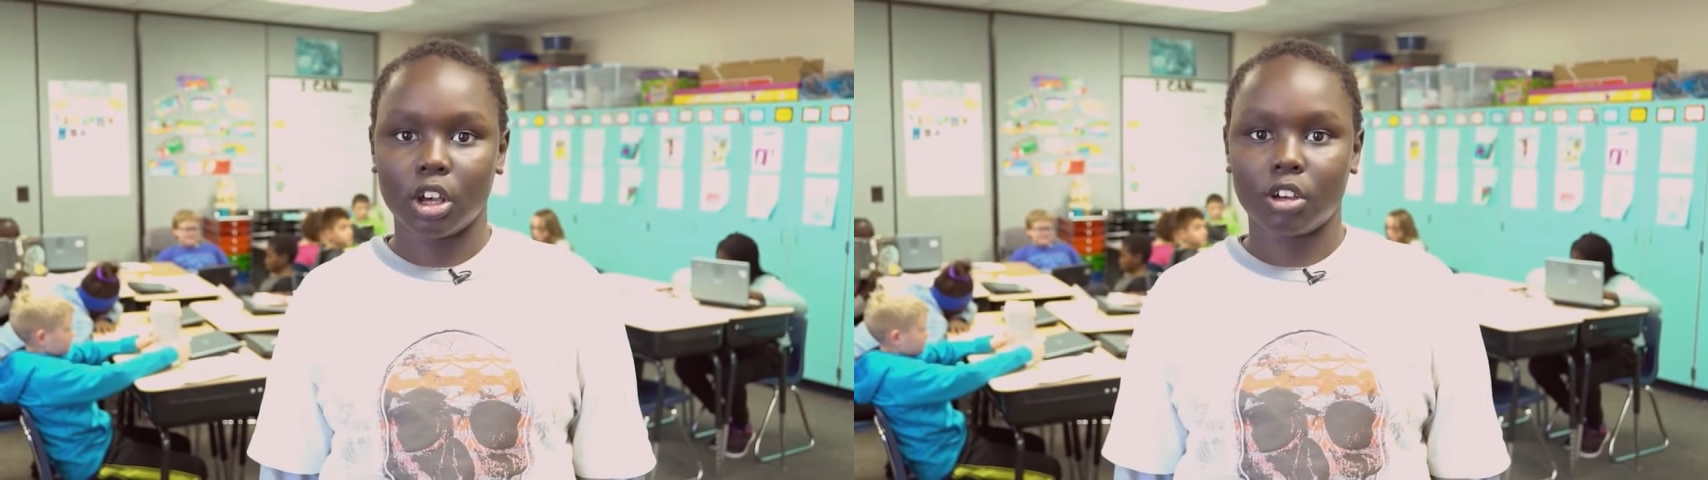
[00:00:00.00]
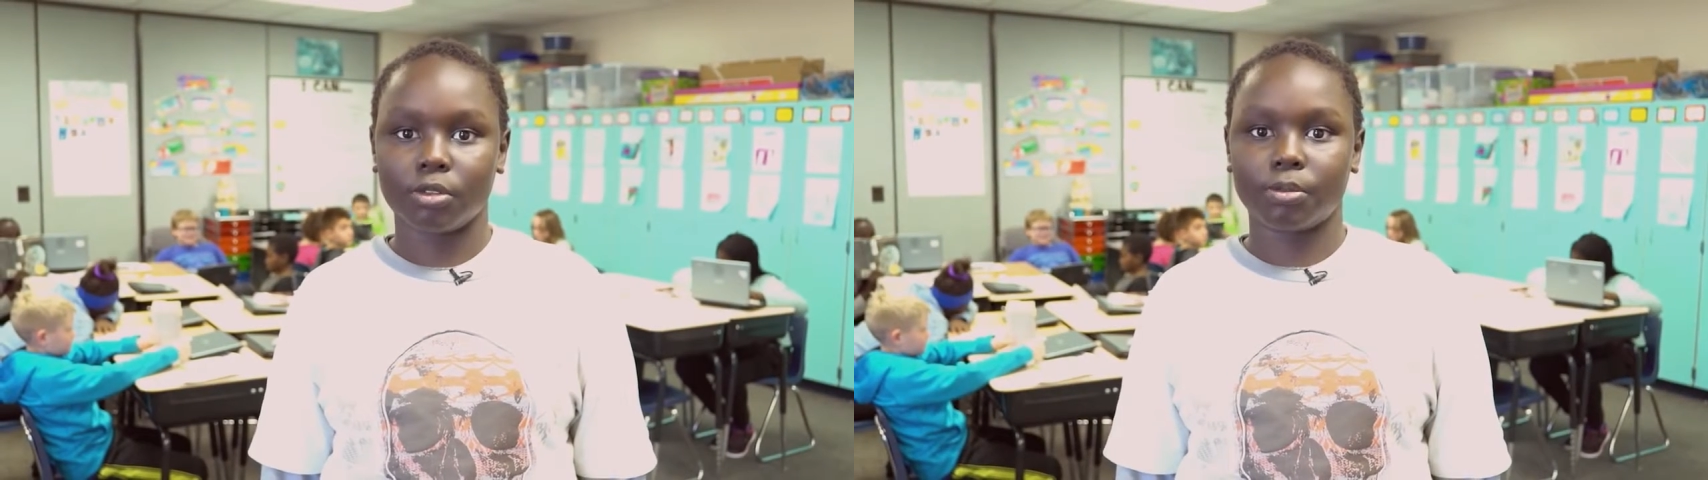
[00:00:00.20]

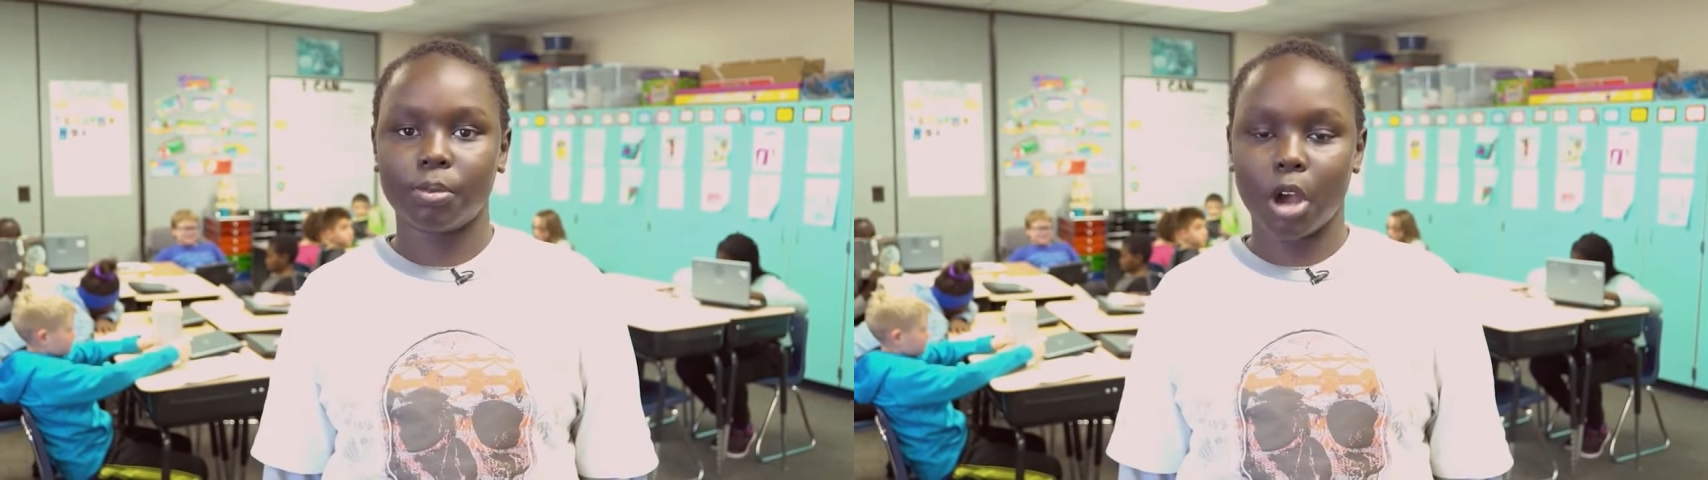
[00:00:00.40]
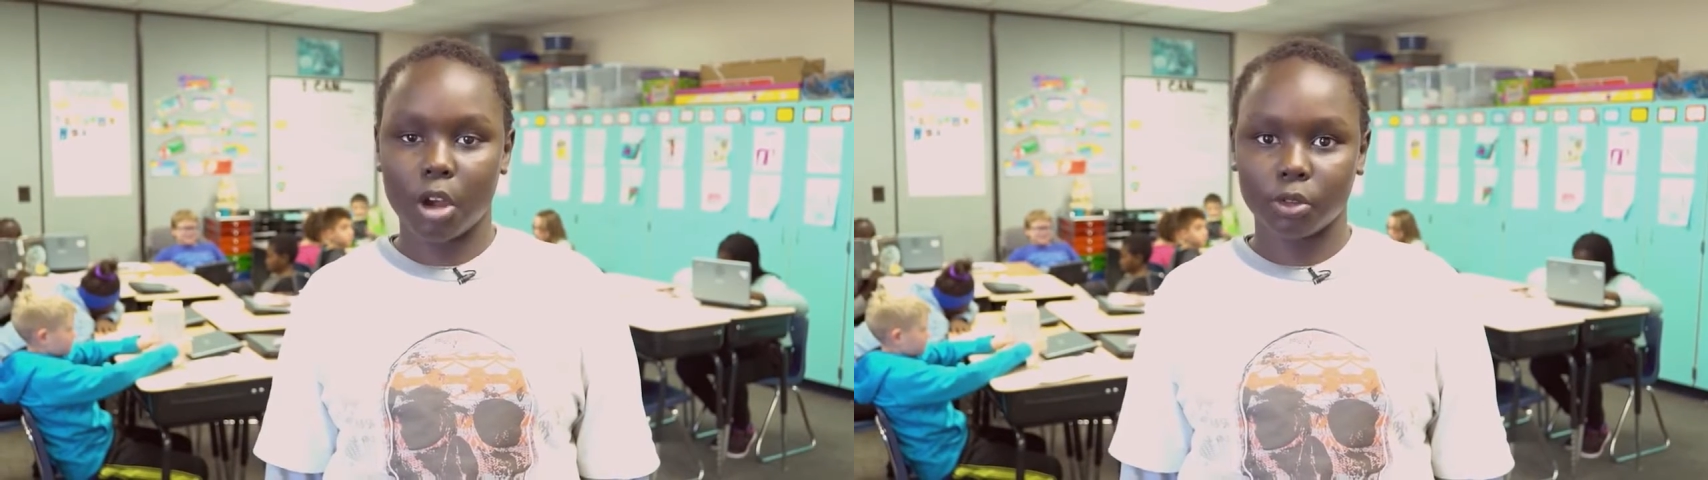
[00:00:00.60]
of
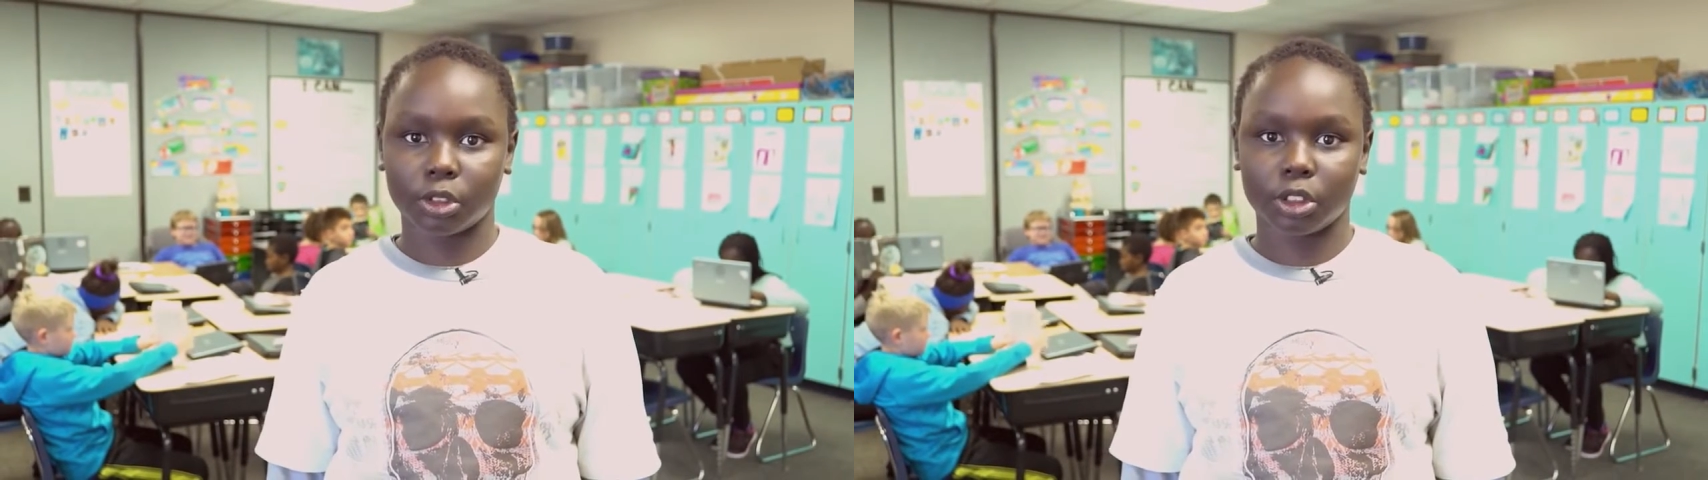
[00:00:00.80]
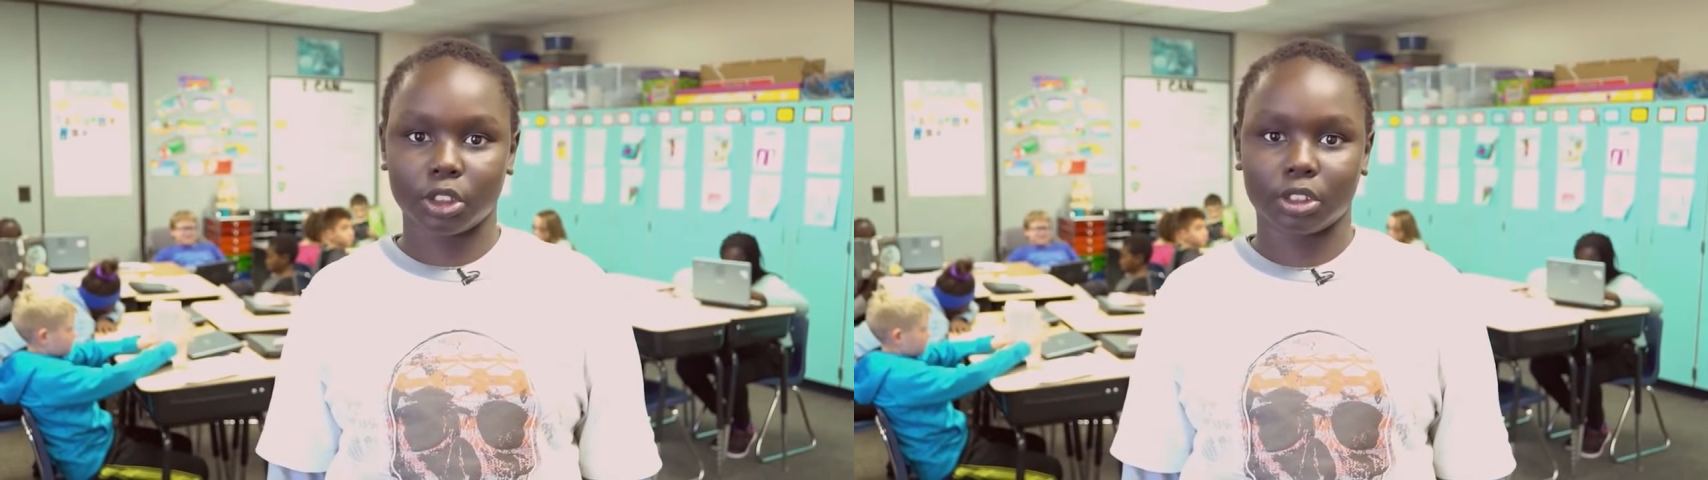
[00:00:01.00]

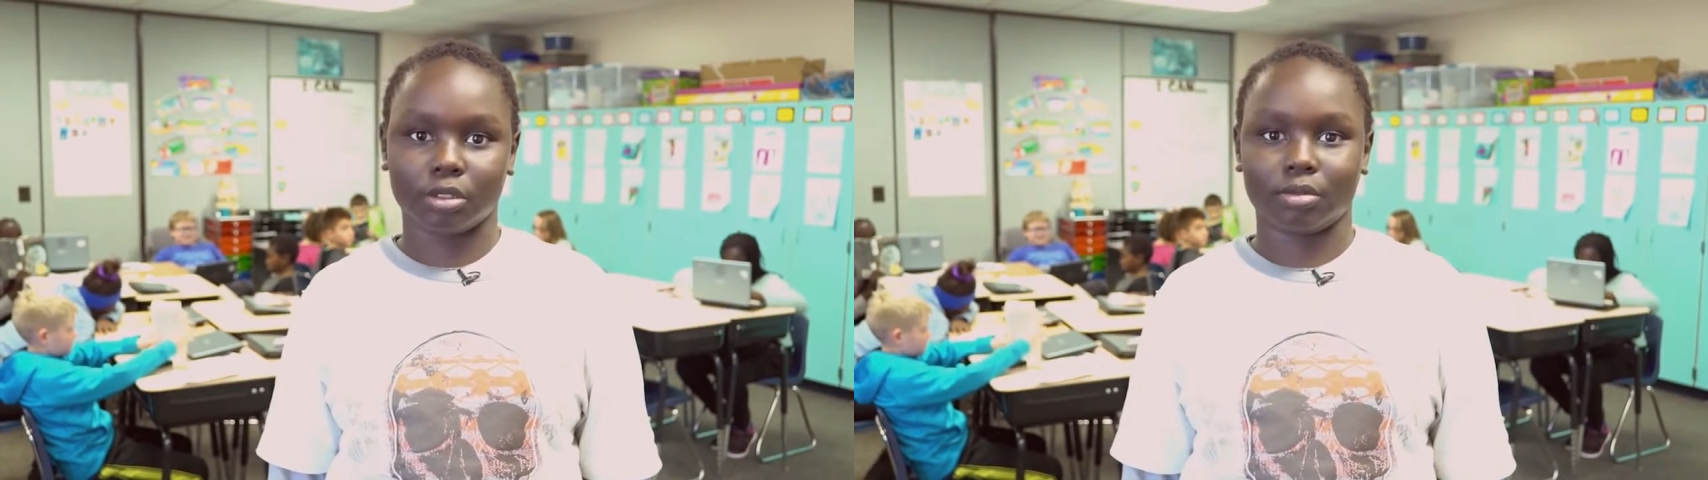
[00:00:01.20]
poverty.